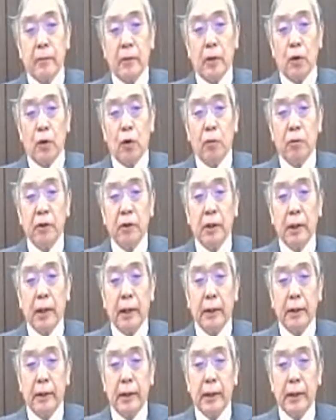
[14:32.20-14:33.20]

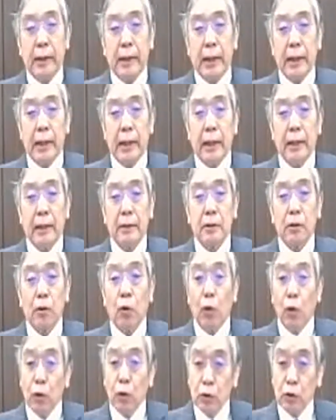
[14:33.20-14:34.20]
COVID-19 has
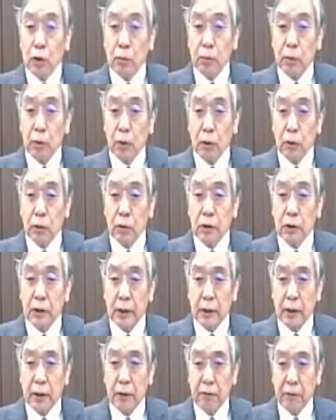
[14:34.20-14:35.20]
also brought
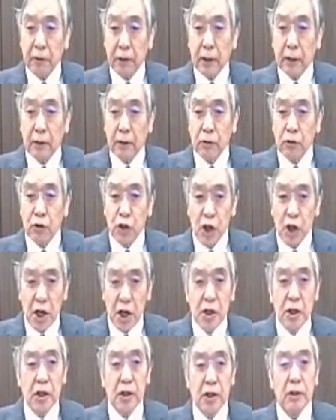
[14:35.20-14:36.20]
significant
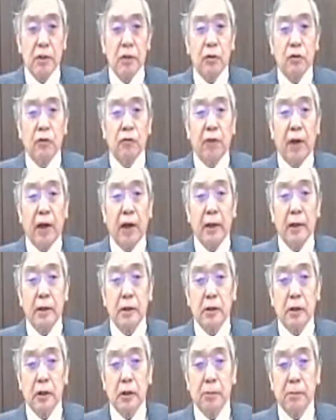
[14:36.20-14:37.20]
changes to
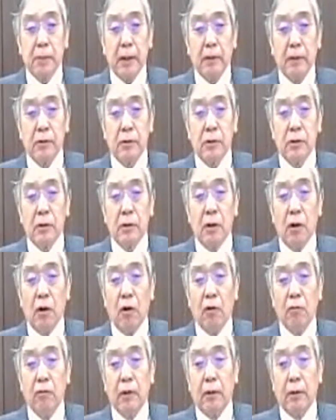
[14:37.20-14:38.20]
various aspects
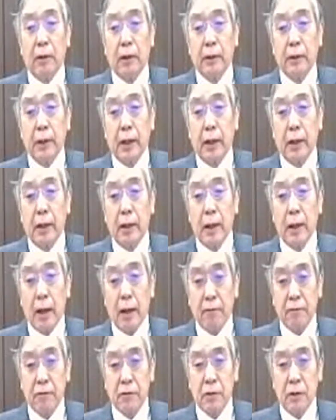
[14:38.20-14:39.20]
of our daily
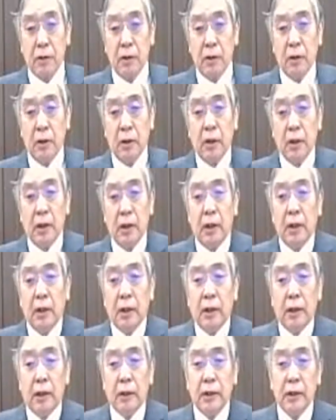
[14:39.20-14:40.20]
lives.
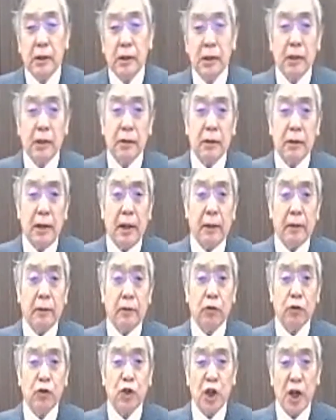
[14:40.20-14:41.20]
This has led
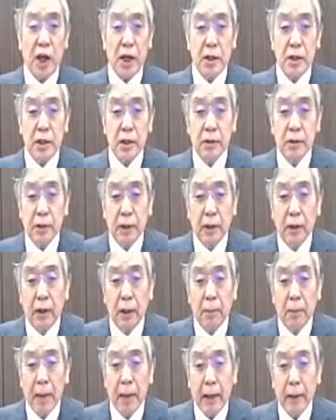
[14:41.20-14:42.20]
to changes in
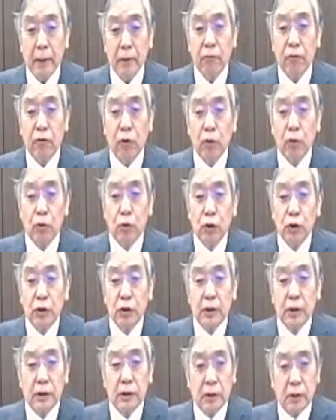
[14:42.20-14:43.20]
demand for
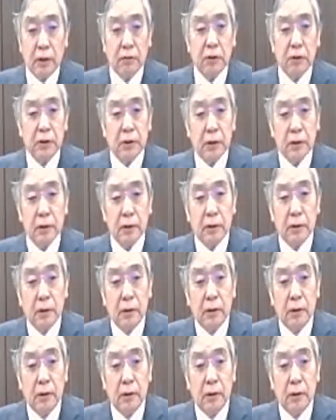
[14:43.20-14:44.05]
goods and services.